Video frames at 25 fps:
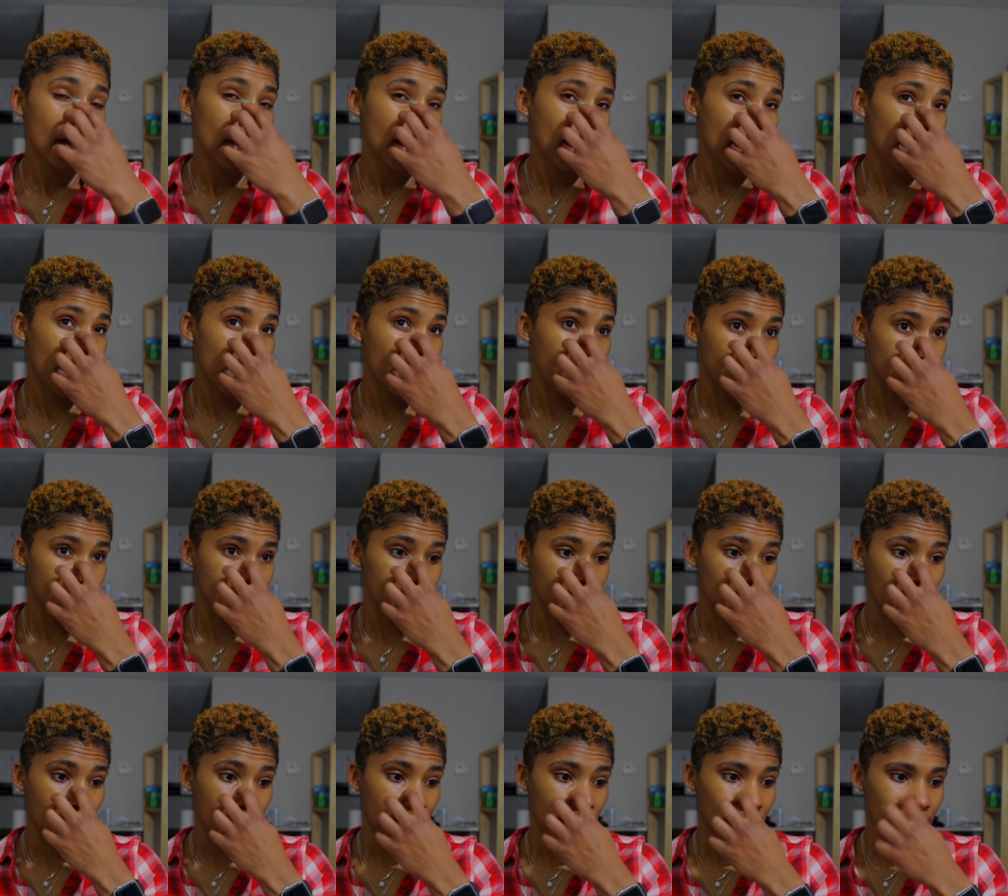and
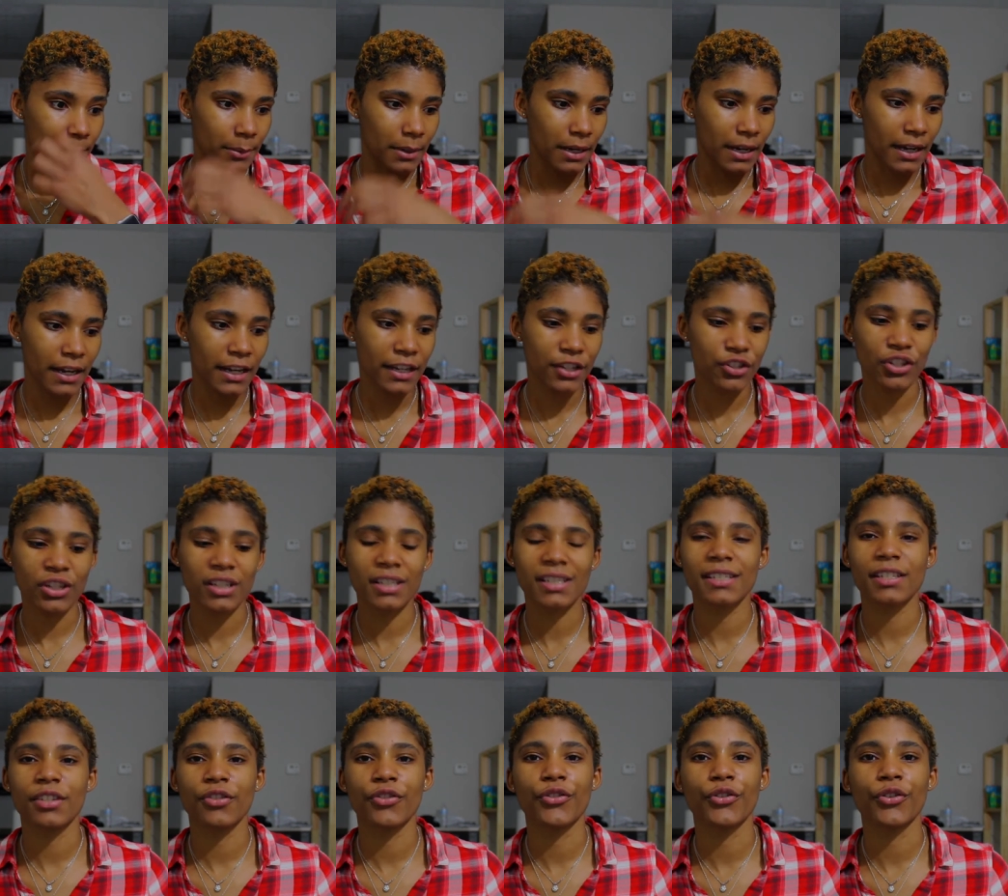
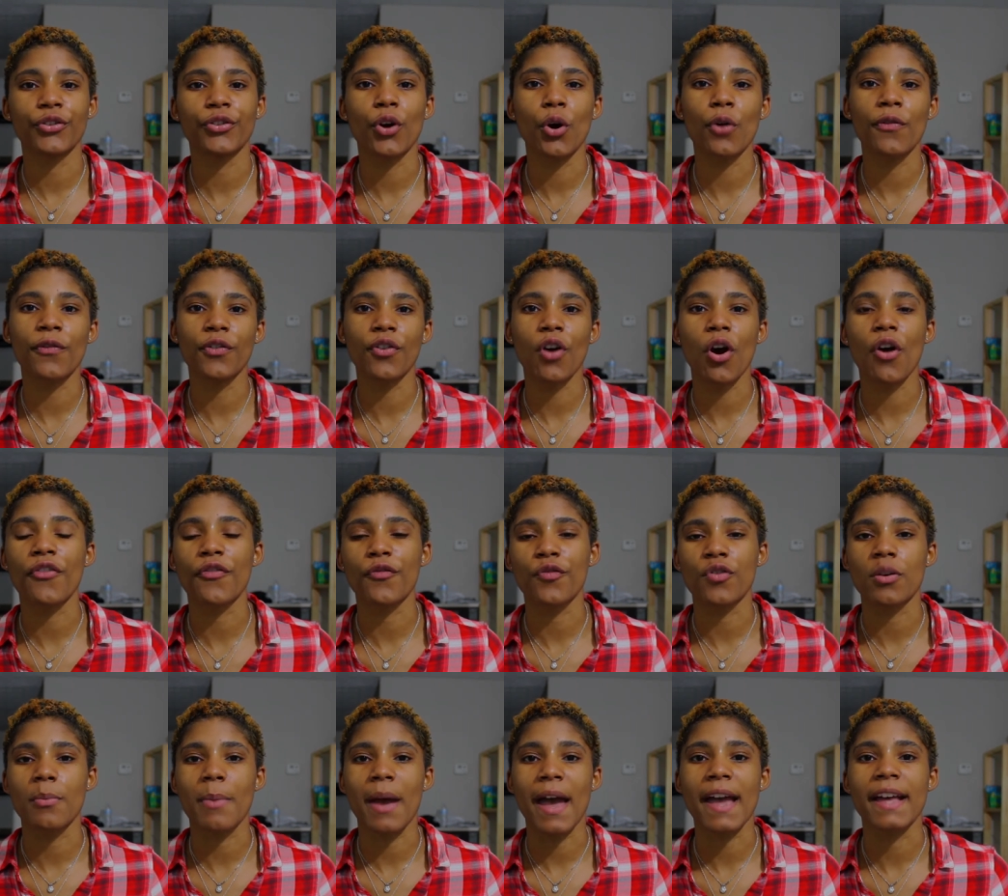just the overall
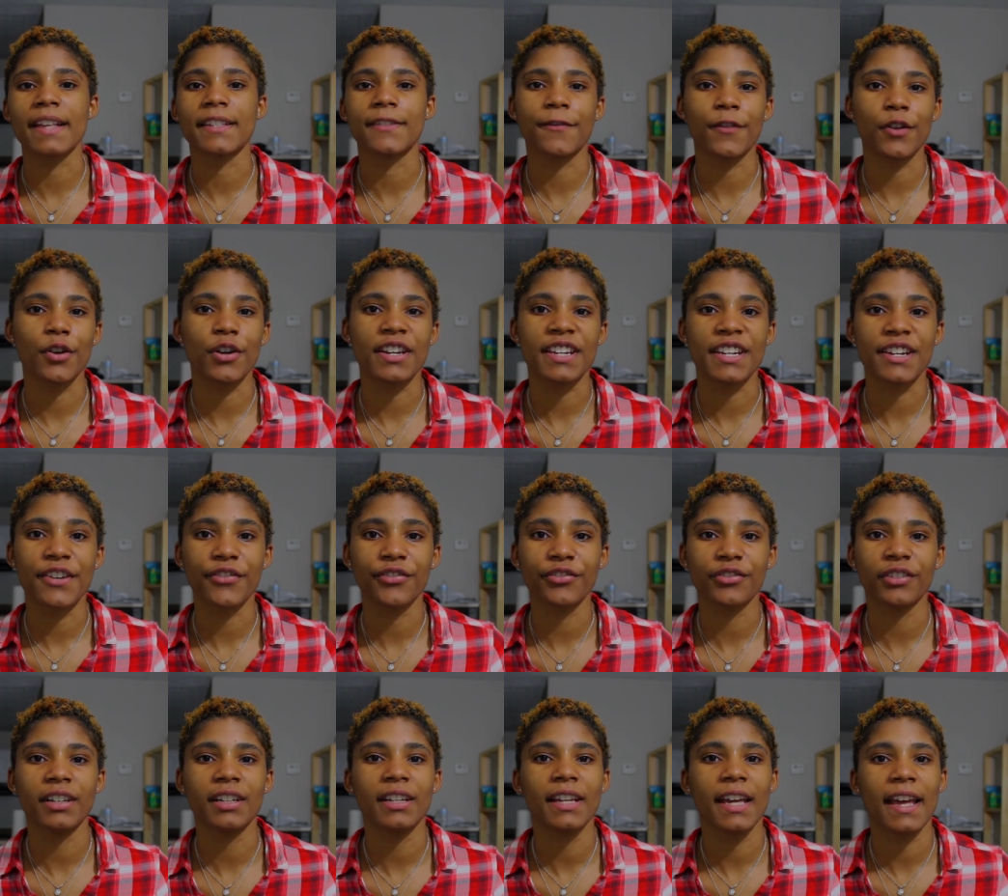format is very
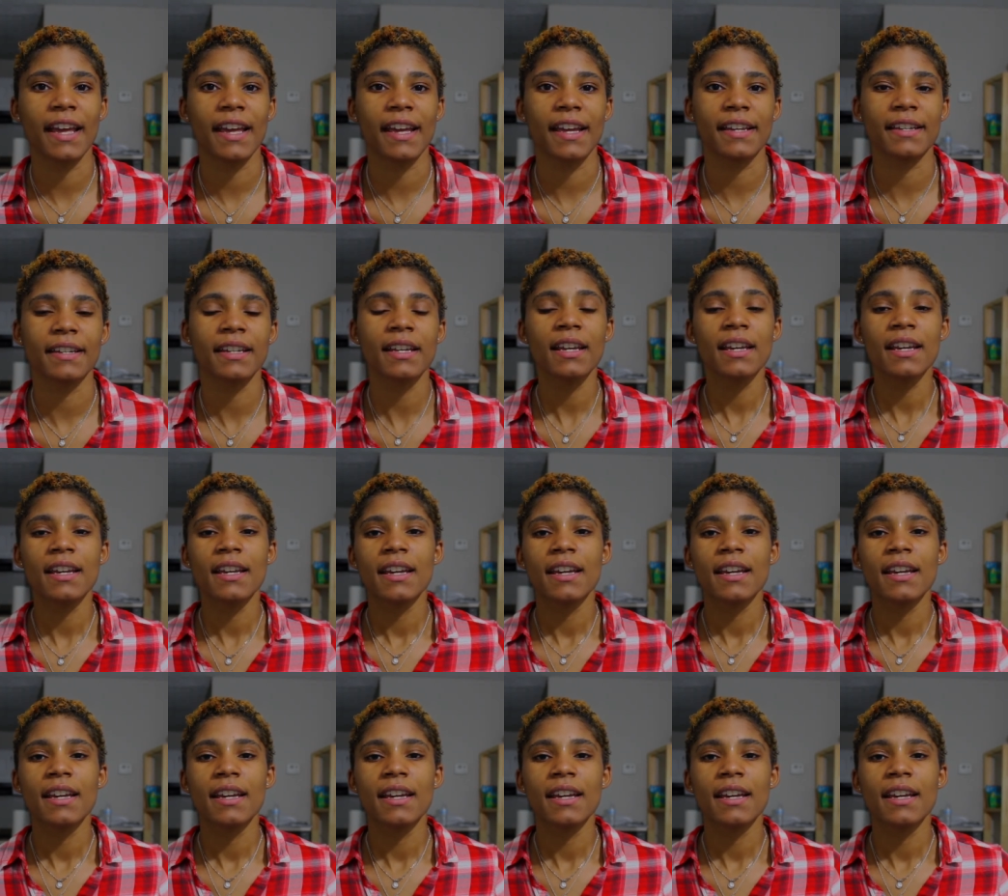different, and